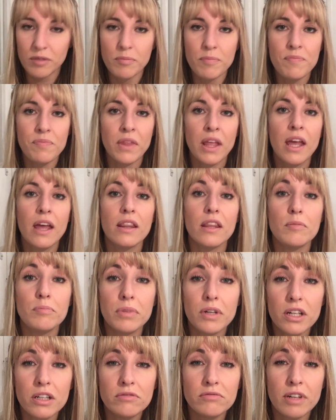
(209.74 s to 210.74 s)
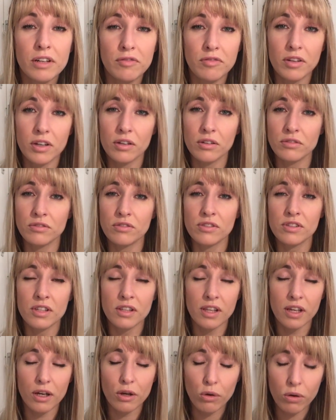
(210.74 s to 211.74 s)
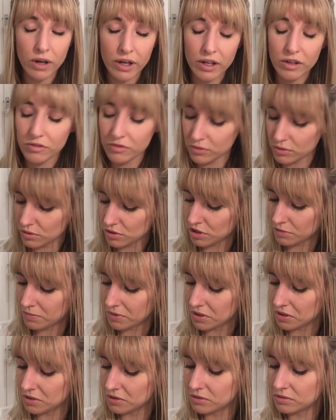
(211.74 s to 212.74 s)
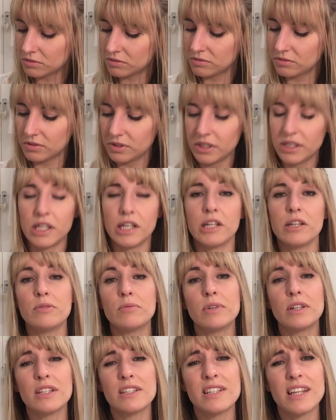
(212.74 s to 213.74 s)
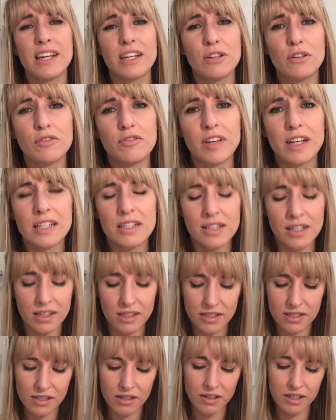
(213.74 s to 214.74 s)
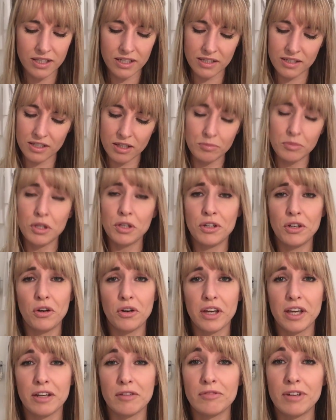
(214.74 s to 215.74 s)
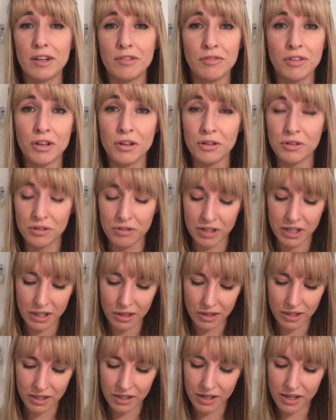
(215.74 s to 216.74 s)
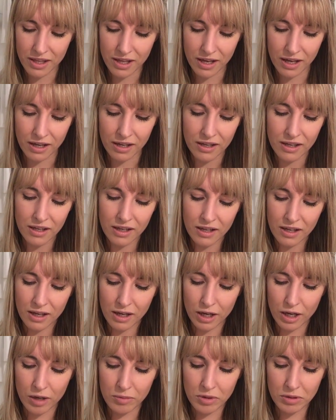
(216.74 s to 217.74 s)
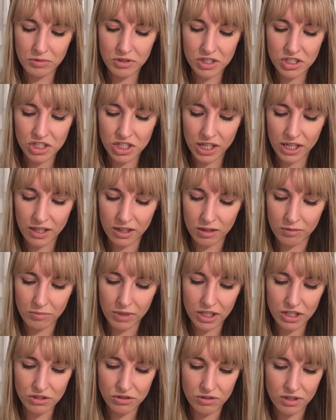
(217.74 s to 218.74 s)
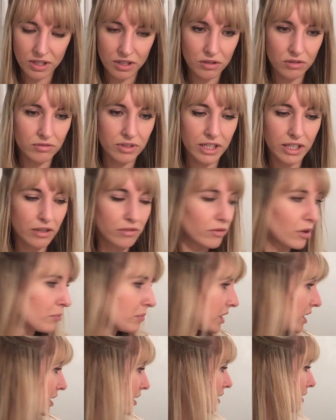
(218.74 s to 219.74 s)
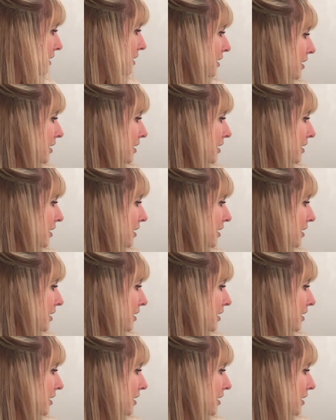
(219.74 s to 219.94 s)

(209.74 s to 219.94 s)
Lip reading: them. They're by Revlon, so they're quite affordable. You know, when I say not fancy in the slightest, I'm not knocking Revlon or anything like that. I'm just checking and make sure they're not really grubby.